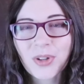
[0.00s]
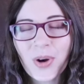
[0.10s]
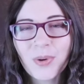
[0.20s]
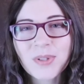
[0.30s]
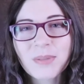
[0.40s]

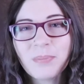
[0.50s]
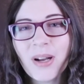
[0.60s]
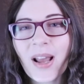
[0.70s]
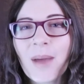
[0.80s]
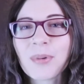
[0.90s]
cones,
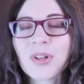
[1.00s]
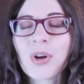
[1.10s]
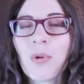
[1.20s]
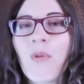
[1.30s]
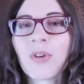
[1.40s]
but I am going to
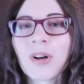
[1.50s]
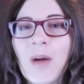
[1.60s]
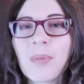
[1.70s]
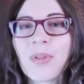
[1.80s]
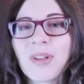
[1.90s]
go over a
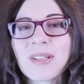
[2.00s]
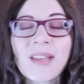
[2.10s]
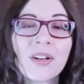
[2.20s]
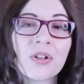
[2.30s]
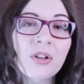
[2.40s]
couple things
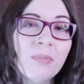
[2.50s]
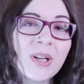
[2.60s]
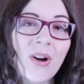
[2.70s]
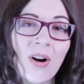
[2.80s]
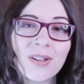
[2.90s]
that could be
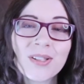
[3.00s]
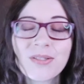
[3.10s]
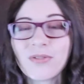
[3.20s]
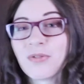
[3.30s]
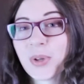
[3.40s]

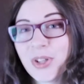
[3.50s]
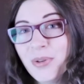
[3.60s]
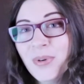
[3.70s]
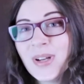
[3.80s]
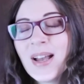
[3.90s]
cons for
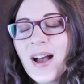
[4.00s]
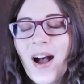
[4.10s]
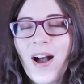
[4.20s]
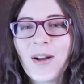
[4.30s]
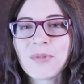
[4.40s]
you,
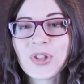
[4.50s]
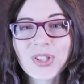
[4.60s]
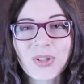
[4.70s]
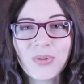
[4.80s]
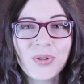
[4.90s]
just
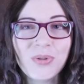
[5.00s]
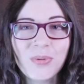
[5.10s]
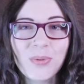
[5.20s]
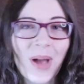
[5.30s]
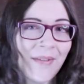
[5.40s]
so
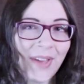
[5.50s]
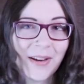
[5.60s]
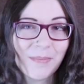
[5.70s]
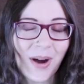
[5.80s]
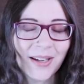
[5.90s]
you have that
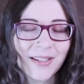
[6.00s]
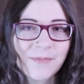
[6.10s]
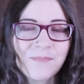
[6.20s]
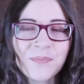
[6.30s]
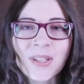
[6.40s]
in mind.
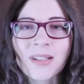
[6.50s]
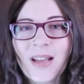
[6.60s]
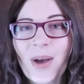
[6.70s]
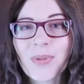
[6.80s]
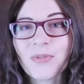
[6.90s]

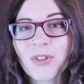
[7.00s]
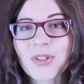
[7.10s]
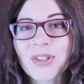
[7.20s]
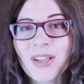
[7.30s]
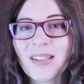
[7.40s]
Now, the
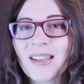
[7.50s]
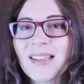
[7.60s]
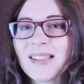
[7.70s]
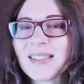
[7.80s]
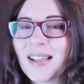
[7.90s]
first thing
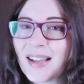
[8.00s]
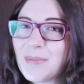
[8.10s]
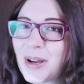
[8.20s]
is, like I